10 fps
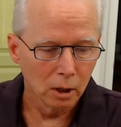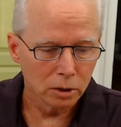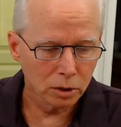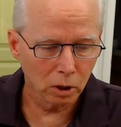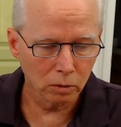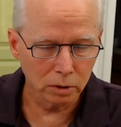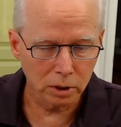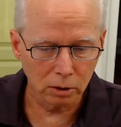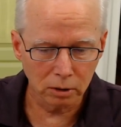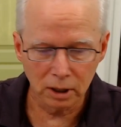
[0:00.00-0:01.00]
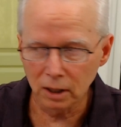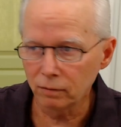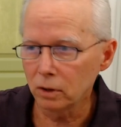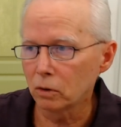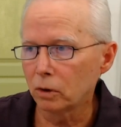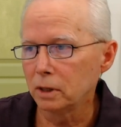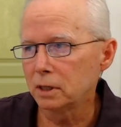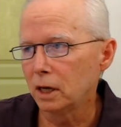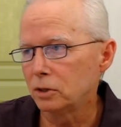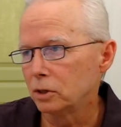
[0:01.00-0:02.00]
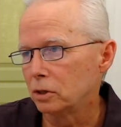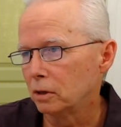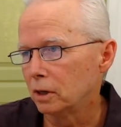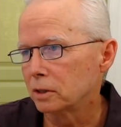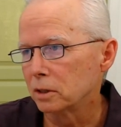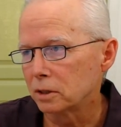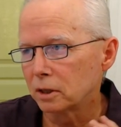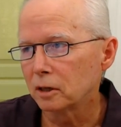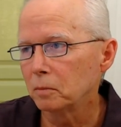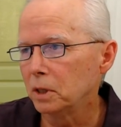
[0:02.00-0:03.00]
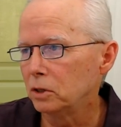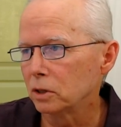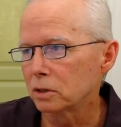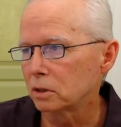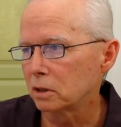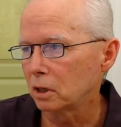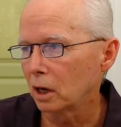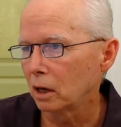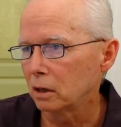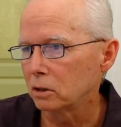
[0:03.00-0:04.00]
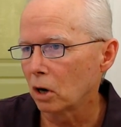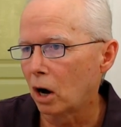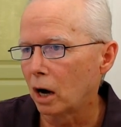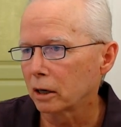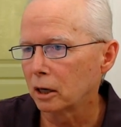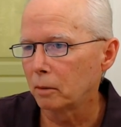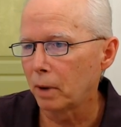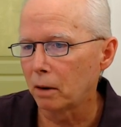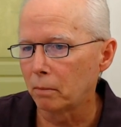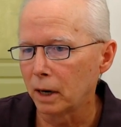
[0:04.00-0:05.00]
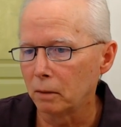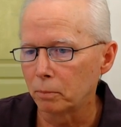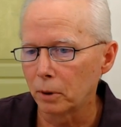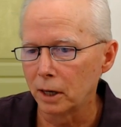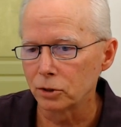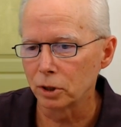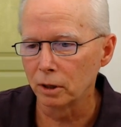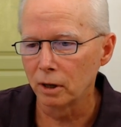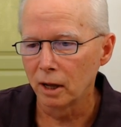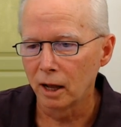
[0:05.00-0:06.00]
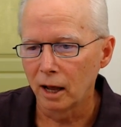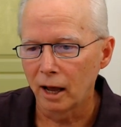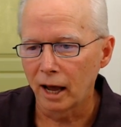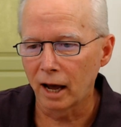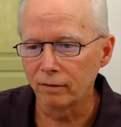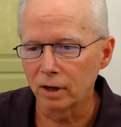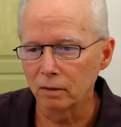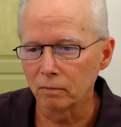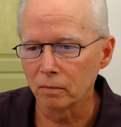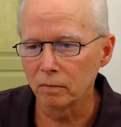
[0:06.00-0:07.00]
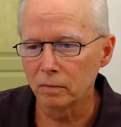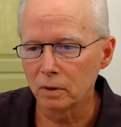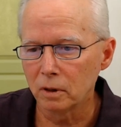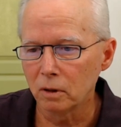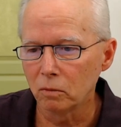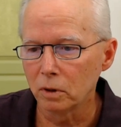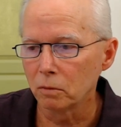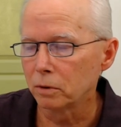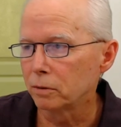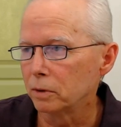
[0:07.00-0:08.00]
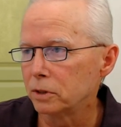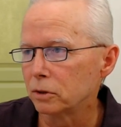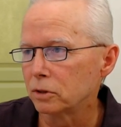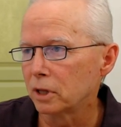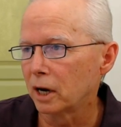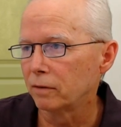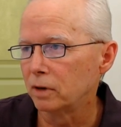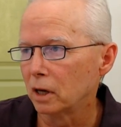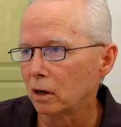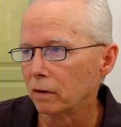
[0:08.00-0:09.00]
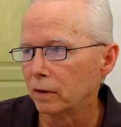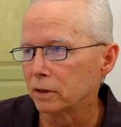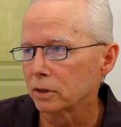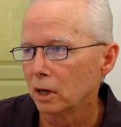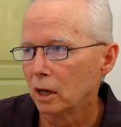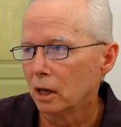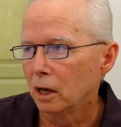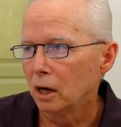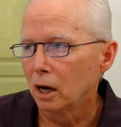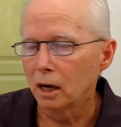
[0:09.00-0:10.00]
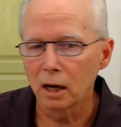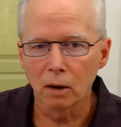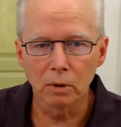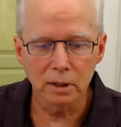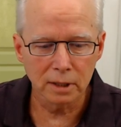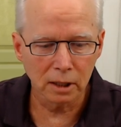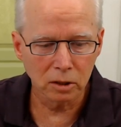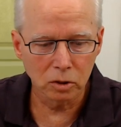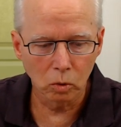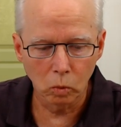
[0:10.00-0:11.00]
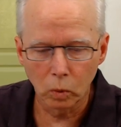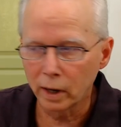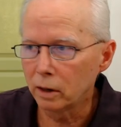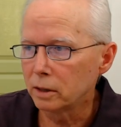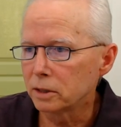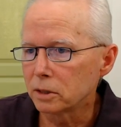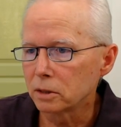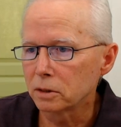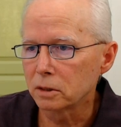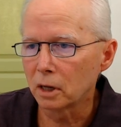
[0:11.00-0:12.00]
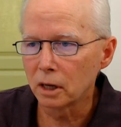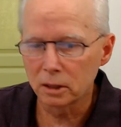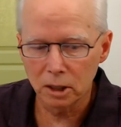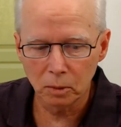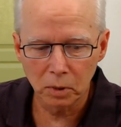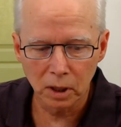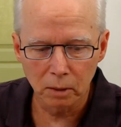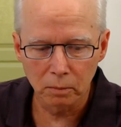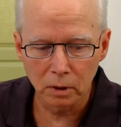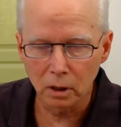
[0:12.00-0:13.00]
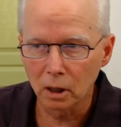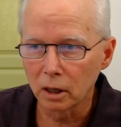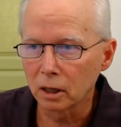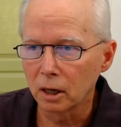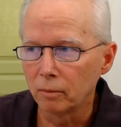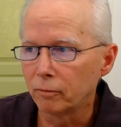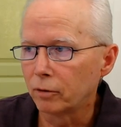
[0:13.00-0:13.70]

So to give you an orientation to this, instead of me just talking about my impression having with, with the research that I've done on this, I, I want to take you to where does this uh, TPM uh, come